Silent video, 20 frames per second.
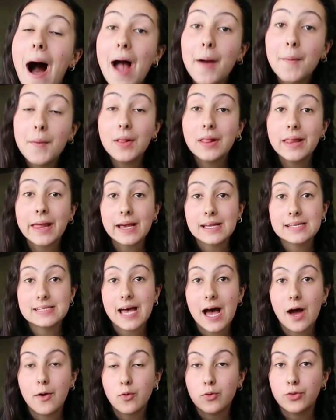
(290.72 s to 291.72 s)
I will link
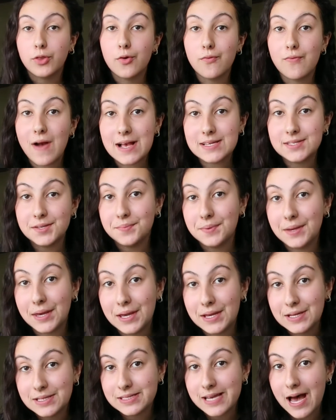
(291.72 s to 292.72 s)
down the
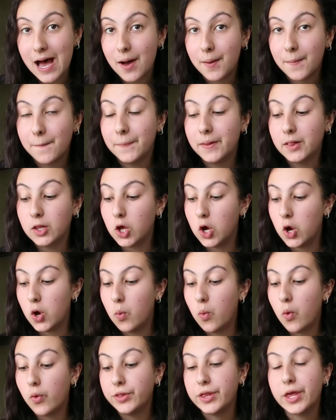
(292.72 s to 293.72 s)
recipe down
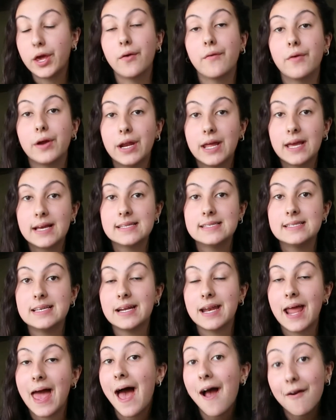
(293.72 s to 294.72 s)
below, all the ingredients
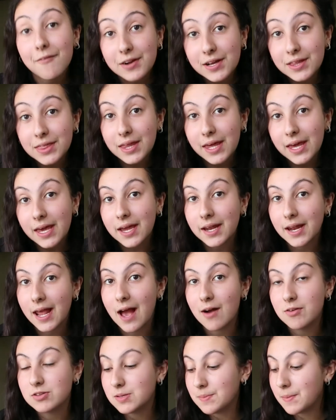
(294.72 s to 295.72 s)
and everything and
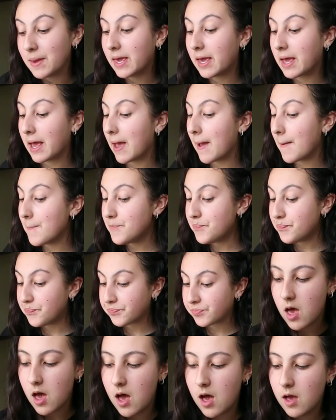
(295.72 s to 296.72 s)
how to make it.
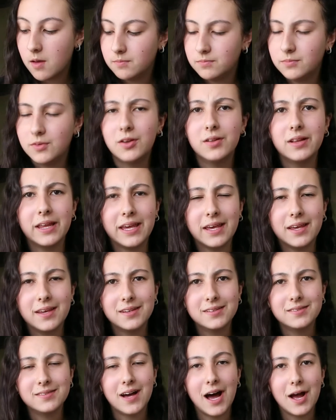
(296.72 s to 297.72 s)
Not
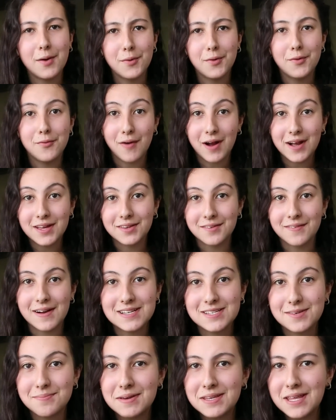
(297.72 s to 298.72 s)
link, I will write the
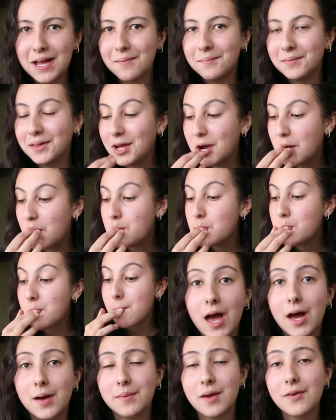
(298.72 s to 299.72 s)
recipe down below.
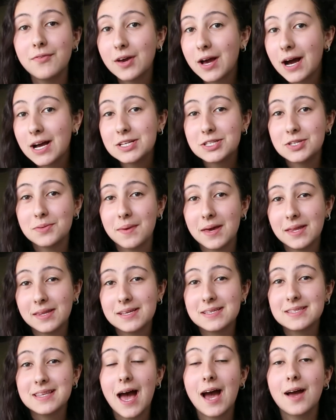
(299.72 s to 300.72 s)
If you guys do make
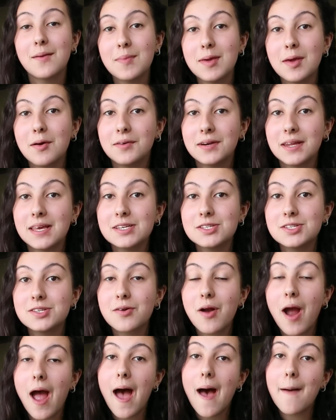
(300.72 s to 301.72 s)
this, tag me on
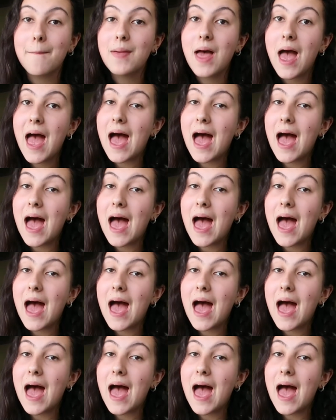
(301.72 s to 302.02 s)
Instagram